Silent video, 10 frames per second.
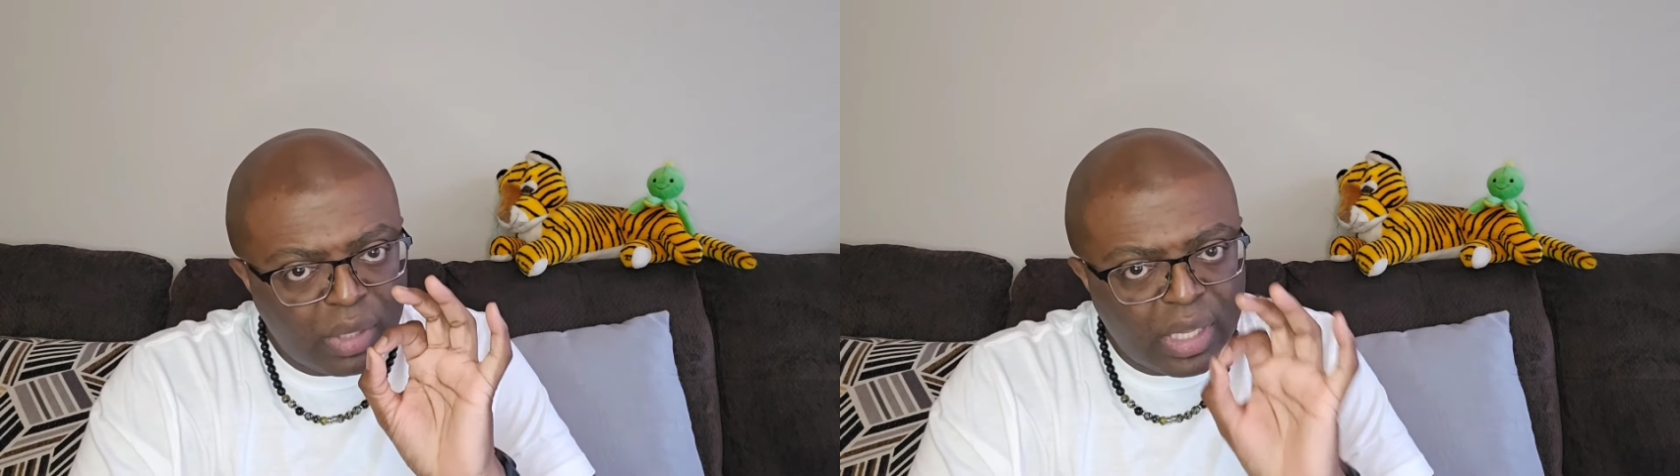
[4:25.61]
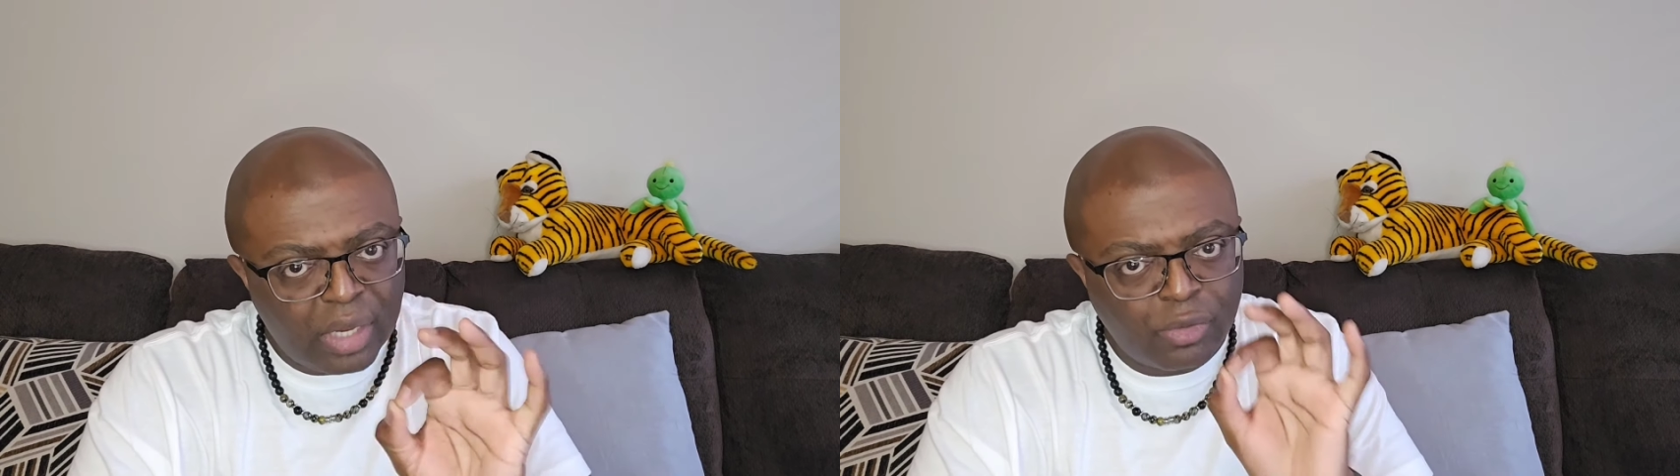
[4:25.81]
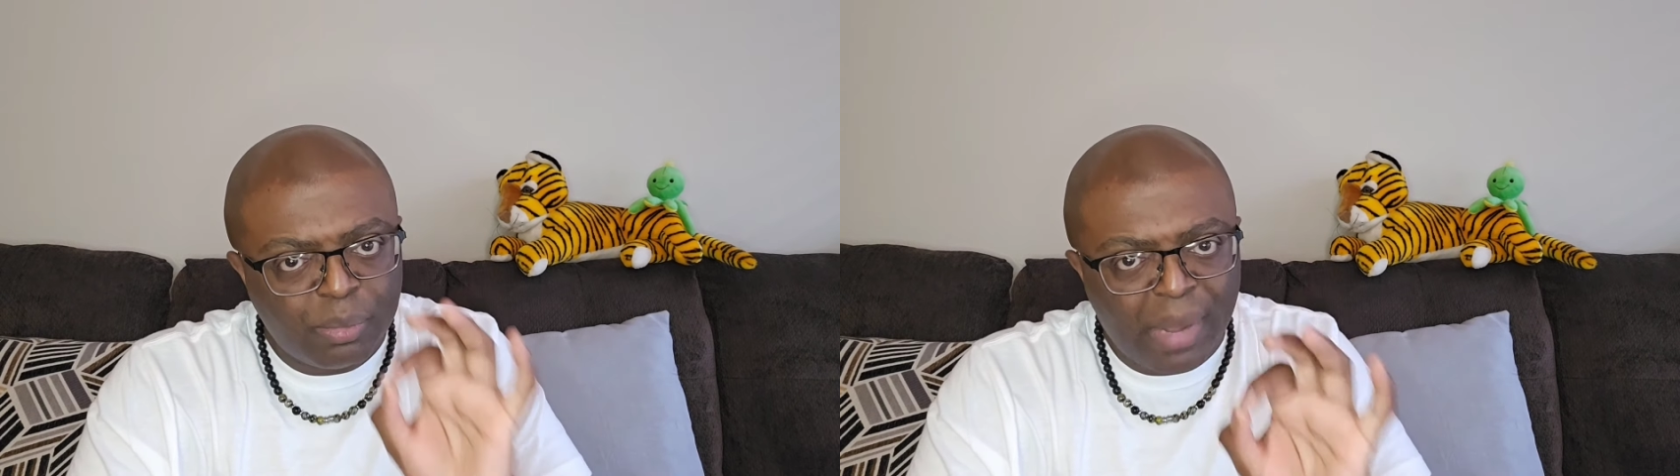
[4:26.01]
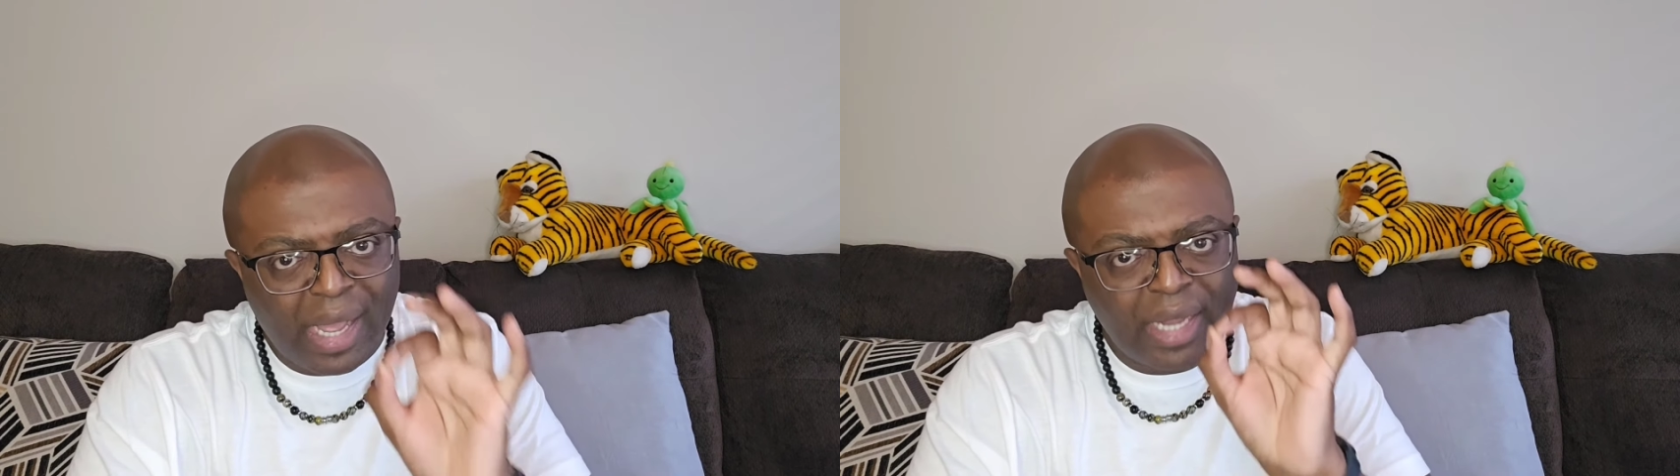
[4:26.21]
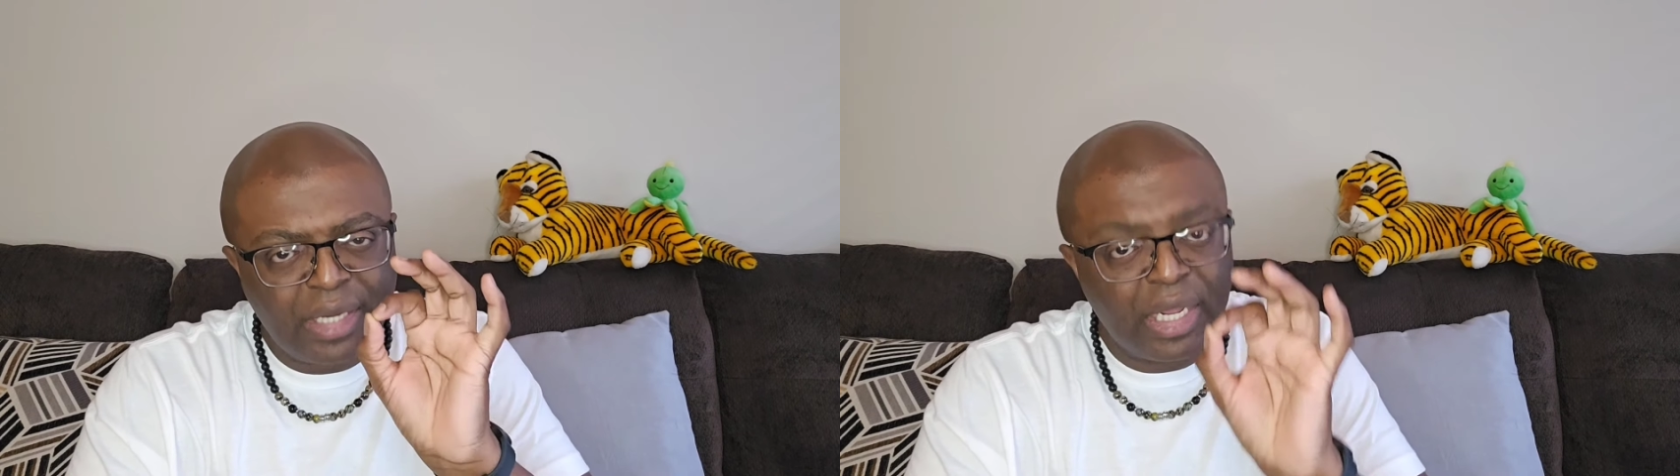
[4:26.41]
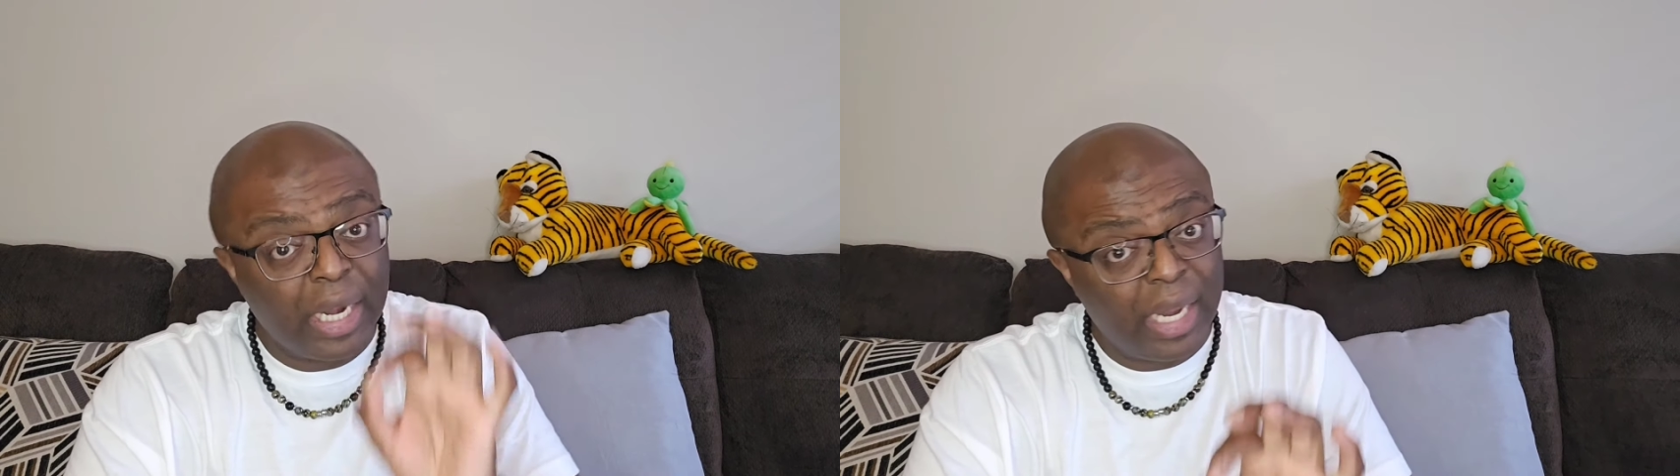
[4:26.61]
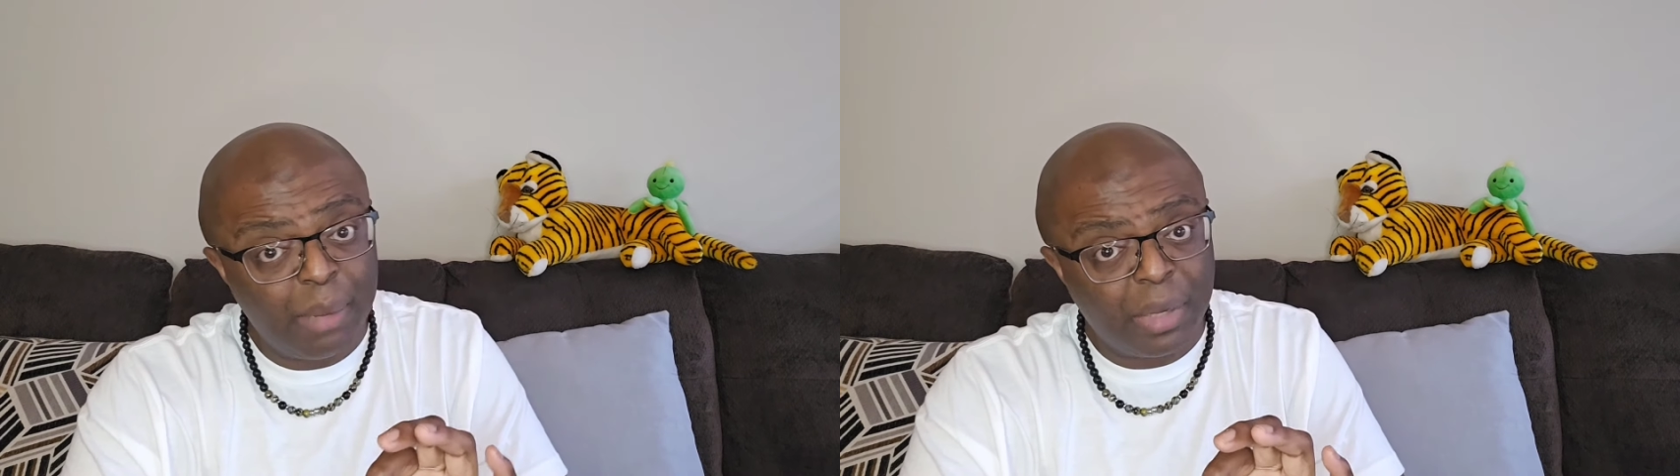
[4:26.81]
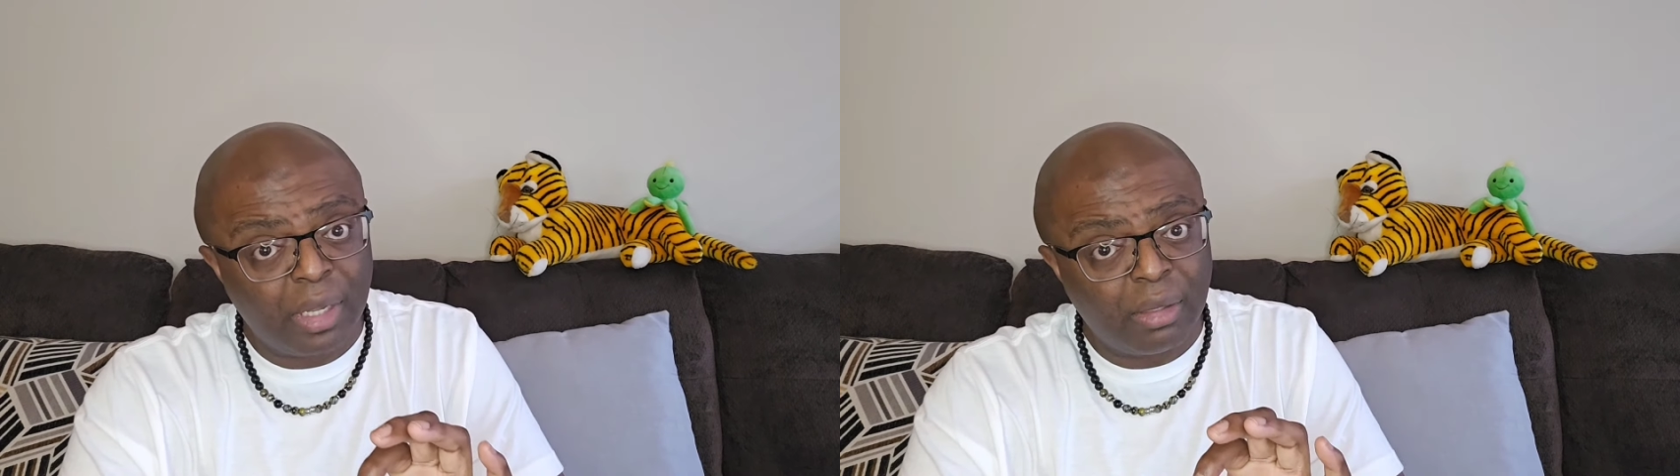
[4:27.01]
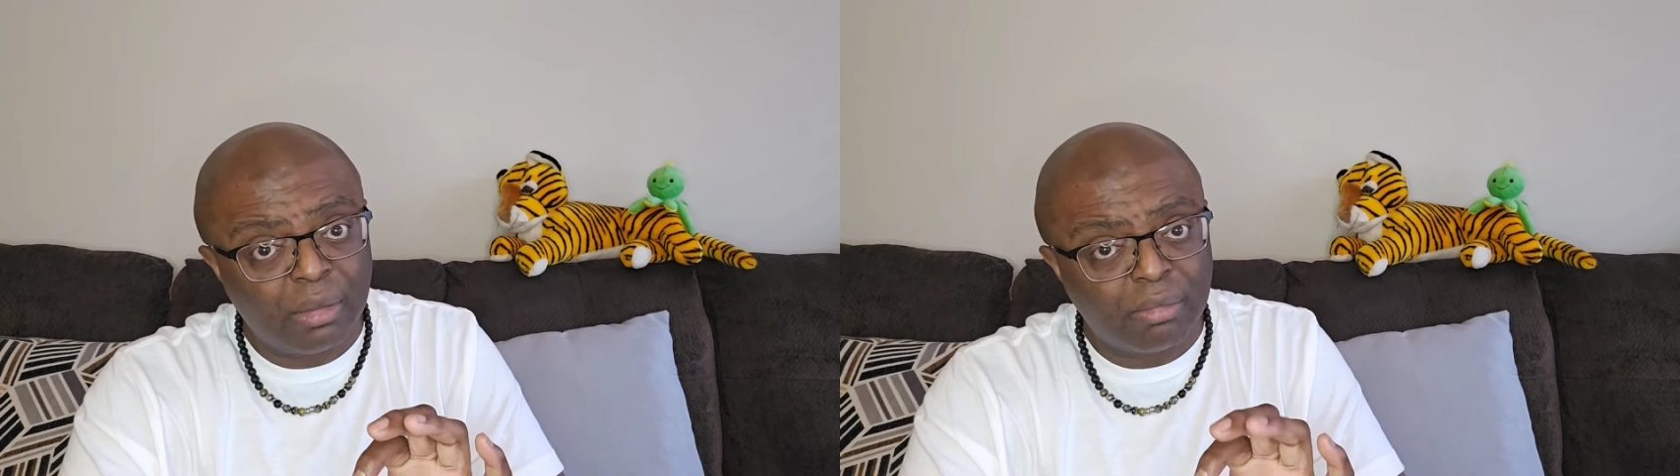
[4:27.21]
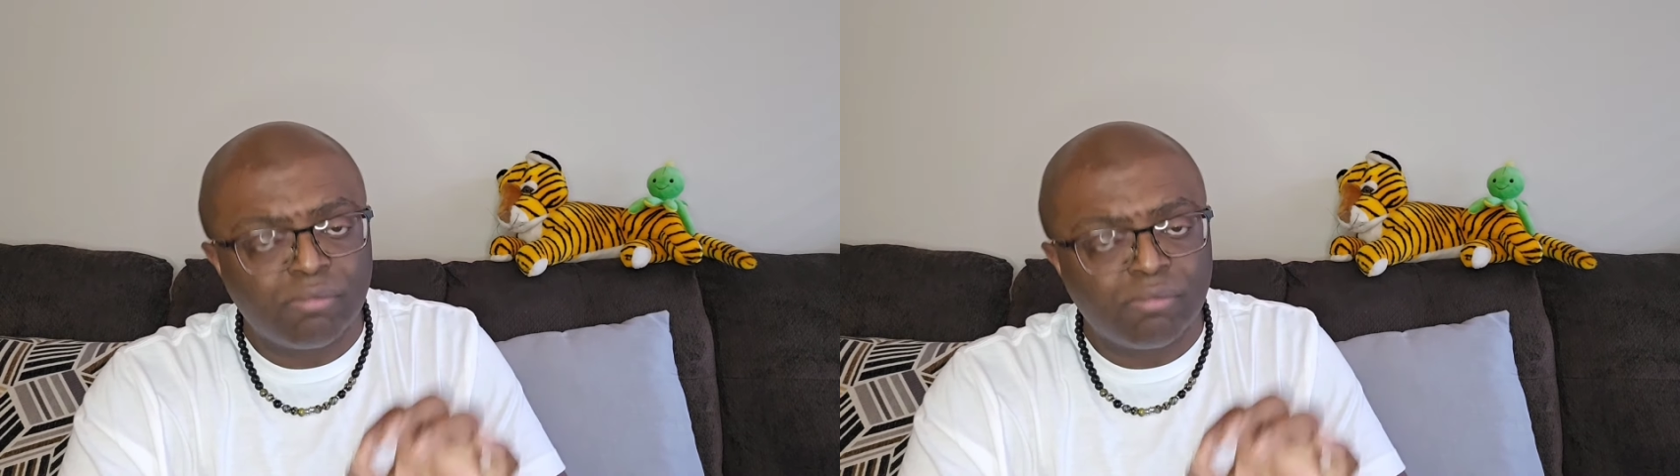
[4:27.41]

Here's my dilemma